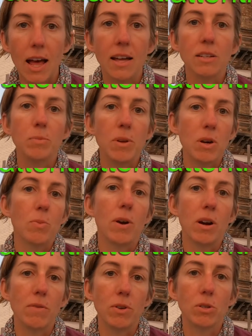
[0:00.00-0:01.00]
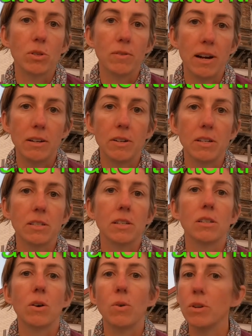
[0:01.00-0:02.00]
to be aware of your surroundings and
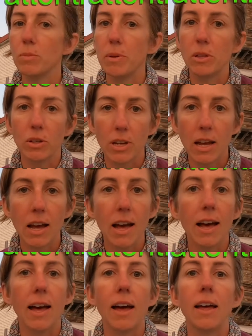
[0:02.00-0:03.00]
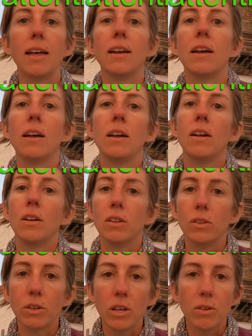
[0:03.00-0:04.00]
to always be looking ahead,
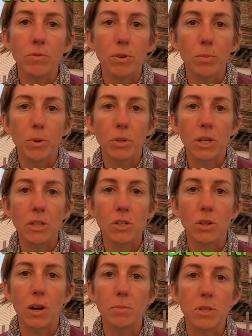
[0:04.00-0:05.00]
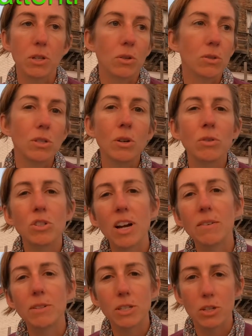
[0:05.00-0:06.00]
looking for potential obstacles. Don't
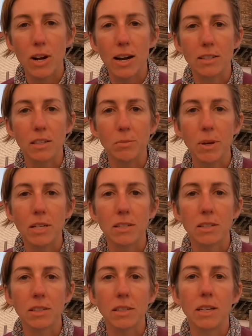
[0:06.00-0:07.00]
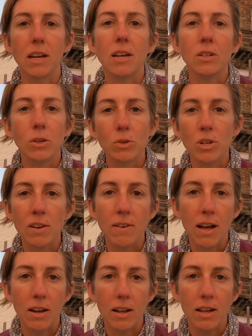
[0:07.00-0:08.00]
drive distracted, basically. Don't drive
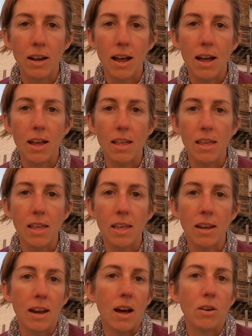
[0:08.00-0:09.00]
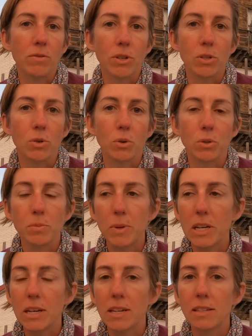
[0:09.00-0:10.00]
out of control
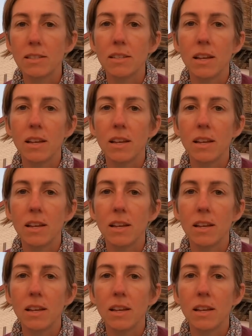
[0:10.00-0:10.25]
speeds.